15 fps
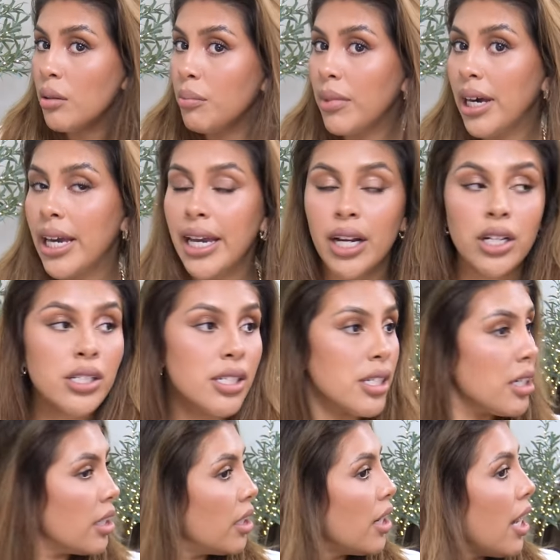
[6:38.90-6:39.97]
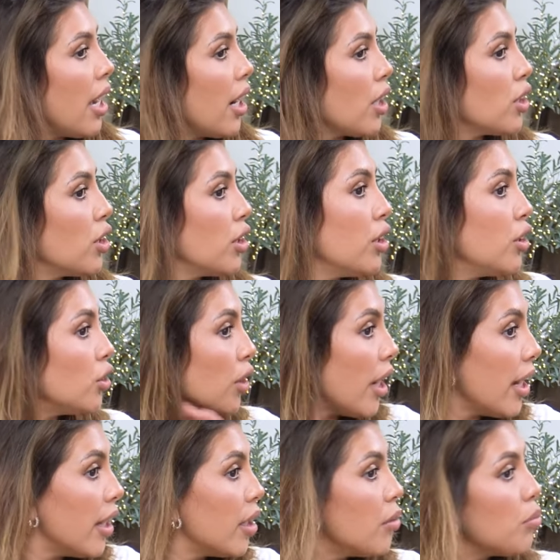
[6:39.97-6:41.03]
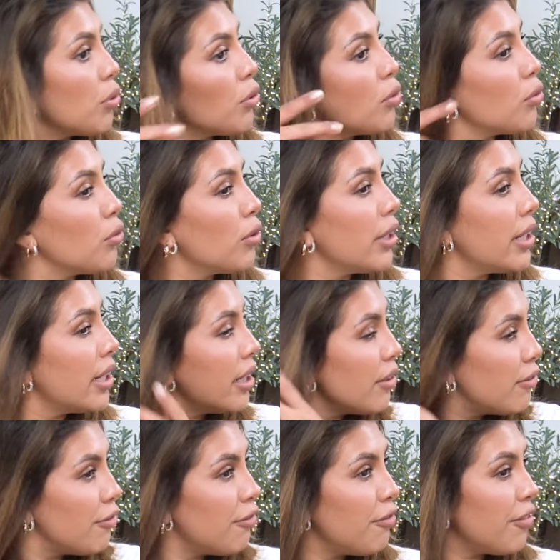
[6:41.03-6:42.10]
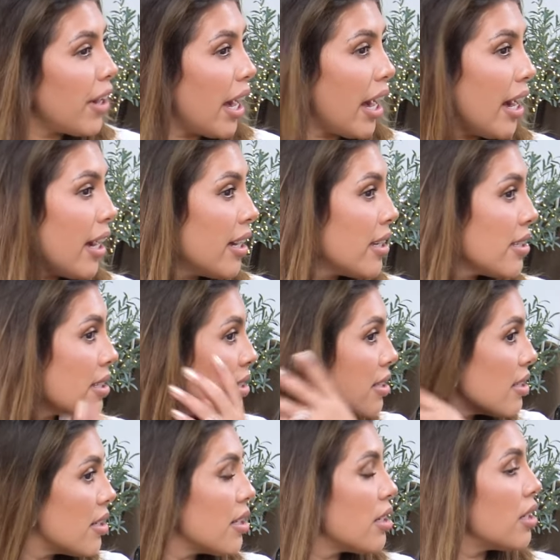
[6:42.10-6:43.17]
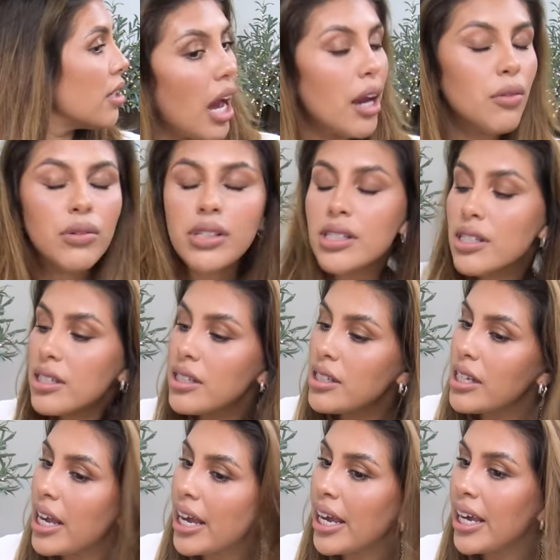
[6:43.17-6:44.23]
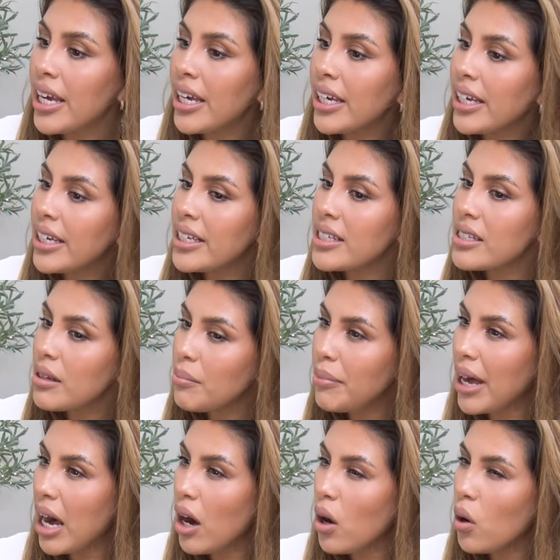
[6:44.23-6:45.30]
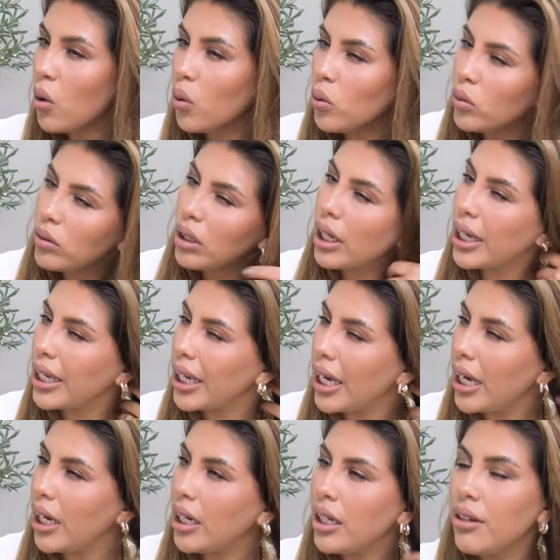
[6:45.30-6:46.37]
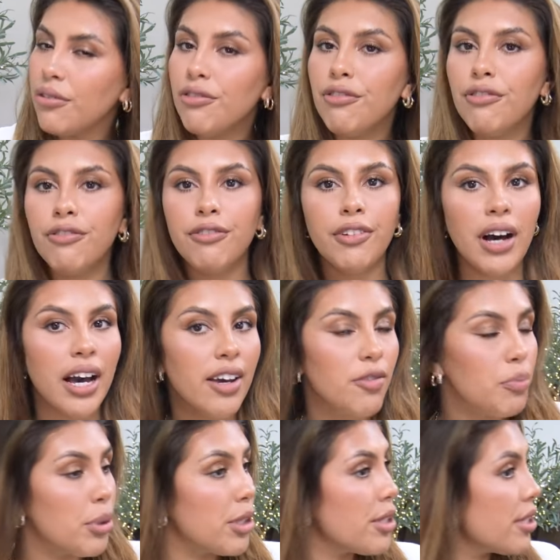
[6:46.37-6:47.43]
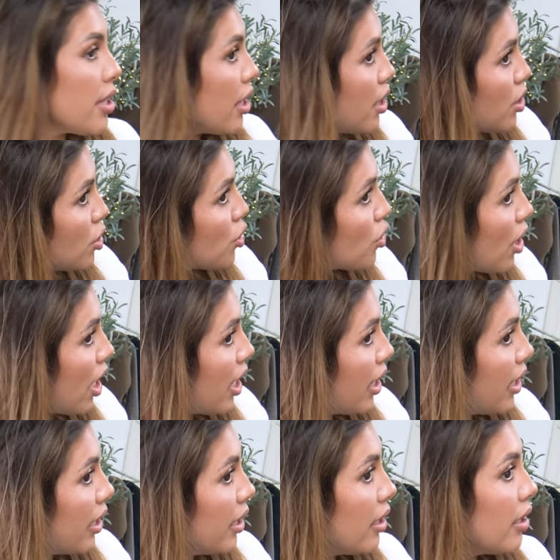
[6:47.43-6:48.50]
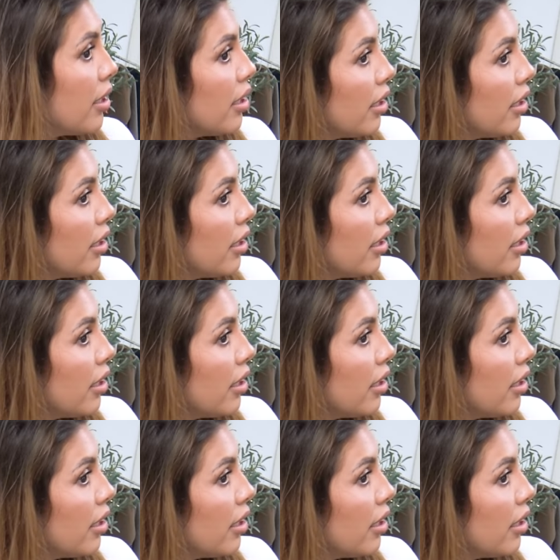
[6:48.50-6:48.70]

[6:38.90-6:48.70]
My hair did actually dry pretty fast. I would say it's about like eighty-five percent dry.